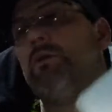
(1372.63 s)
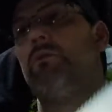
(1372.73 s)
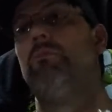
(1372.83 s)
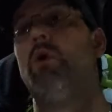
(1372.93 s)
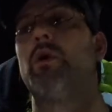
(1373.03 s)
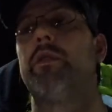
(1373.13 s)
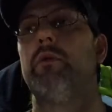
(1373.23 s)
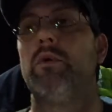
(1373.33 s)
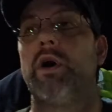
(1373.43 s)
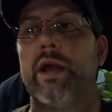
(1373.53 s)
more
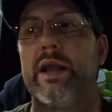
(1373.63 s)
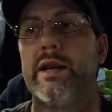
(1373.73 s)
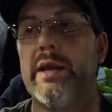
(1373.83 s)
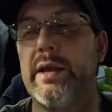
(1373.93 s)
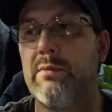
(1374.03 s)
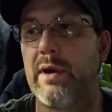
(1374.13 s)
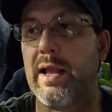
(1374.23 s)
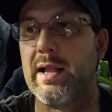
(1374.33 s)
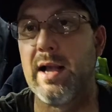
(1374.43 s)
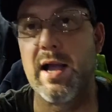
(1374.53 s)
than what I did when I
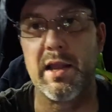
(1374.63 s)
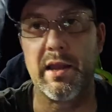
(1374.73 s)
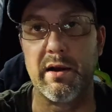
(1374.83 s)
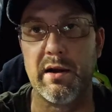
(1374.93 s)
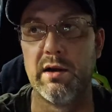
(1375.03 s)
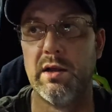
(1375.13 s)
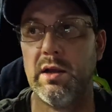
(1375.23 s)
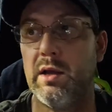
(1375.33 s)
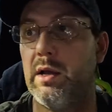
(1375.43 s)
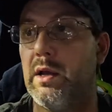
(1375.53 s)
got here,
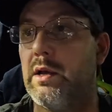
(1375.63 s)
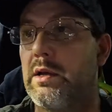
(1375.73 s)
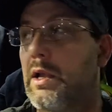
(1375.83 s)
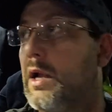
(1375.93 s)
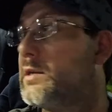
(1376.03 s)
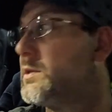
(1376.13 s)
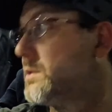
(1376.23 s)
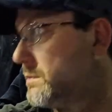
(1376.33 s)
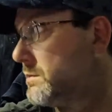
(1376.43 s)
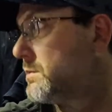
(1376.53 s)

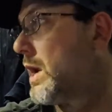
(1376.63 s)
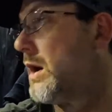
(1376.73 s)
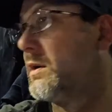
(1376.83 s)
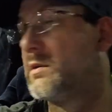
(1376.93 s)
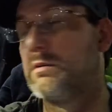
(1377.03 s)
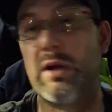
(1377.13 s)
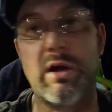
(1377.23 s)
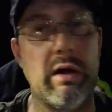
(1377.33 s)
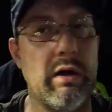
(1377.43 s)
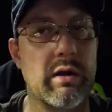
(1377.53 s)
because there's
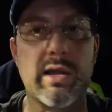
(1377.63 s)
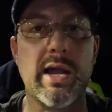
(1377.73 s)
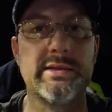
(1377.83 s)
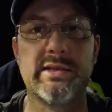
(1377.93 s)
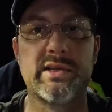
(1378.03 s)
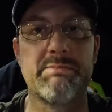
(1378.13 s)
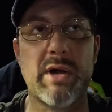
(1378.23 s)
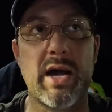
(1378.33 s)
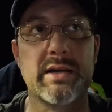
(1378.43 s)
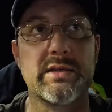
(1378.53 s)
all kinds of
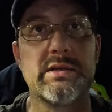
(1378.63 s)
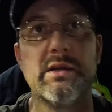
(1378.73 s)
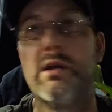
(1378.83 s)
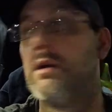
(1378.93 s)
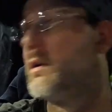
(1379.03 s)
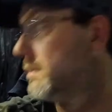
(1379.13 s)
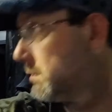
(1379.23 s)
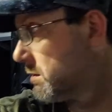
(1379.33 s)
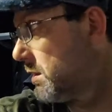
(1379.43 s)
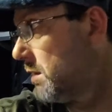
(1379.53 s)
spots
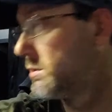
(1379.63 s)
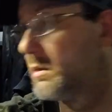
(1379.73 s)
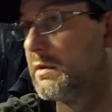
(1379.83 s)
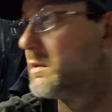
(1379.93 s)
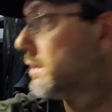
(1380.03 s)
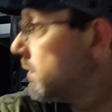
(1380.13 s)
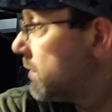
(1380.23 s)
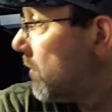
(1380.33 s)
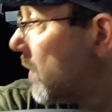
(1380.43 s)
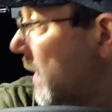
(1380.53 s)
closer to the
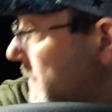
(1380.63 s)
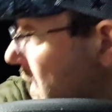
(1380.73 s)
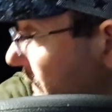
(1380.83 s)
door, and I'm not